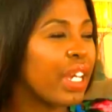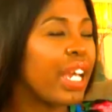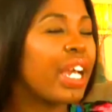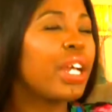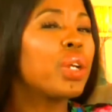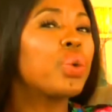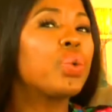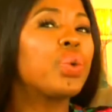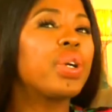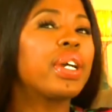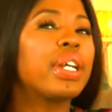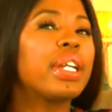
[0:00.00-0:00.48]

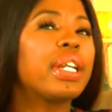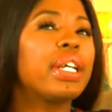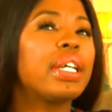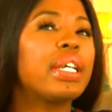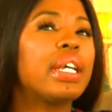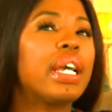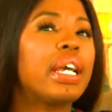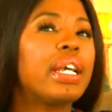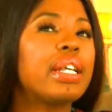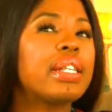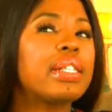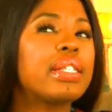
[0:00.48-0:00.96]
And quickly,
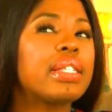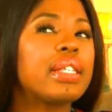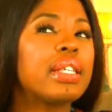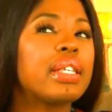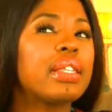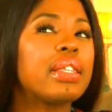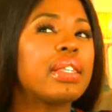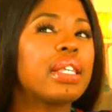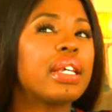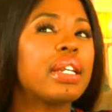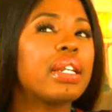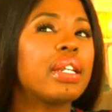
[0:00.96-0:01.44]

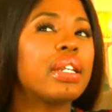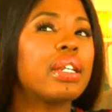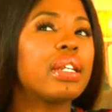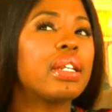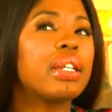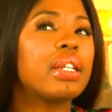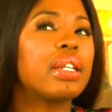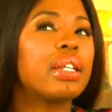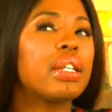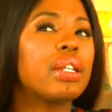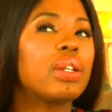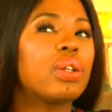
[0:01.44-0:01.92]
AC, then
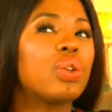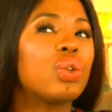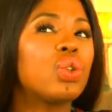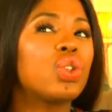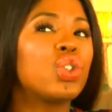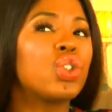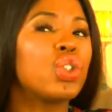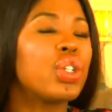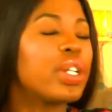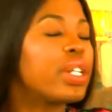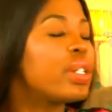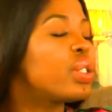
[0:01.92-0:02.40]

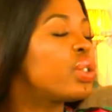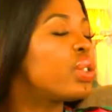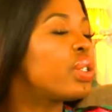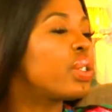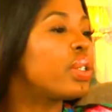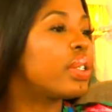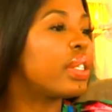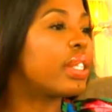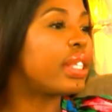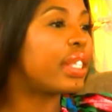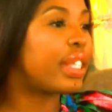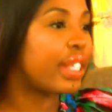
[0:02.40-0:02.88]
shouldn't
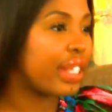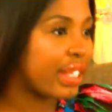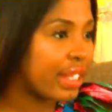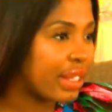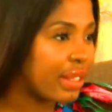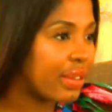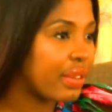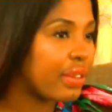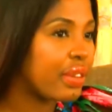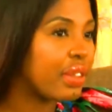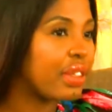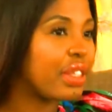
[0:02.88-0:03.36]

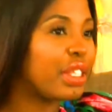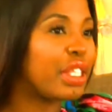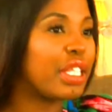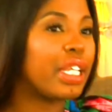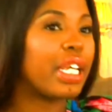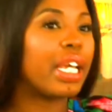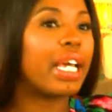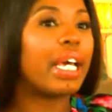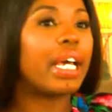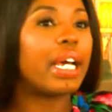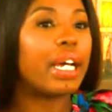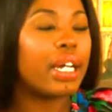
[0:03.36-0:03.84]
the
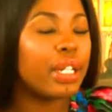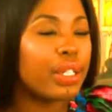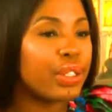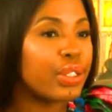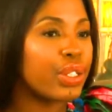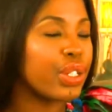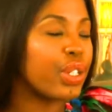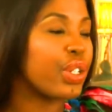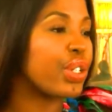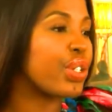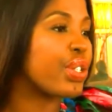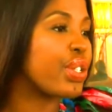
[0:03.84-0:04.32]

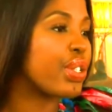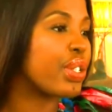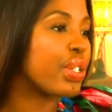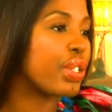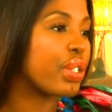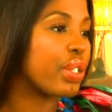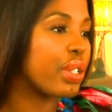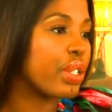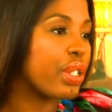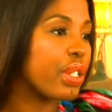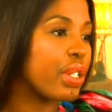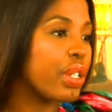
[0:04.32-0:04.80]

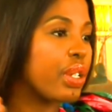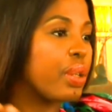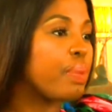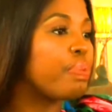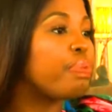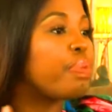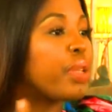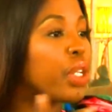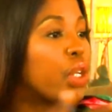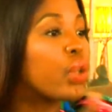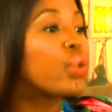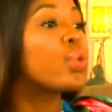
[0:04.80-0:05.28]
elders
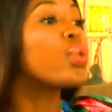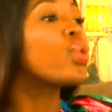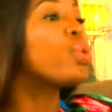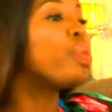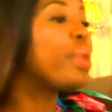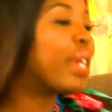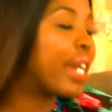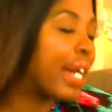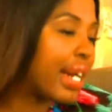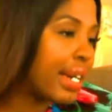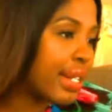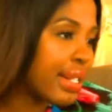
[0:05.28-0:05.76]
be
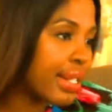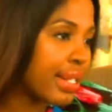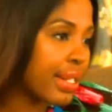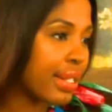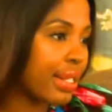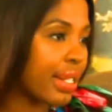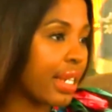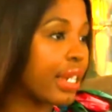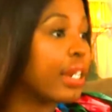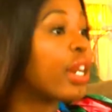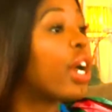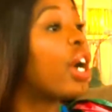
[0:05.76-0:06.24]
grooming us?
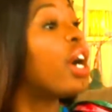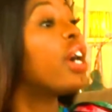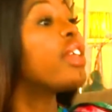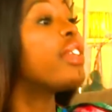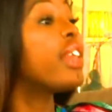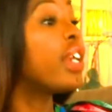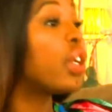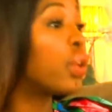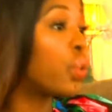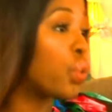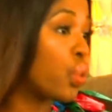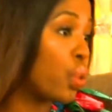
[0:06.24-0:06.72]
And are
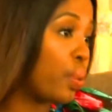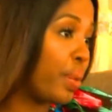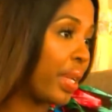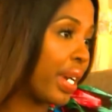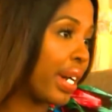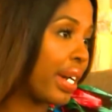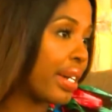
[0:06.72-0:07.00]
they grooming